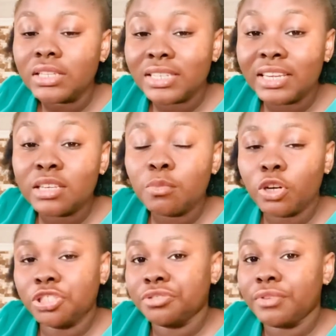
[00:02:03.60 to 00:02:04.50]
Daily
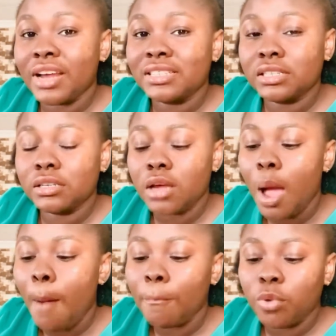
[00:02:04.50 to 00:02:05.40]
Moisturizing
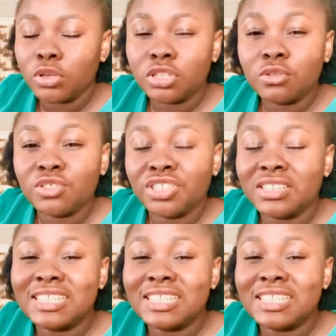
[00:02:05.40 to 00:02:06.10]
Body Lotion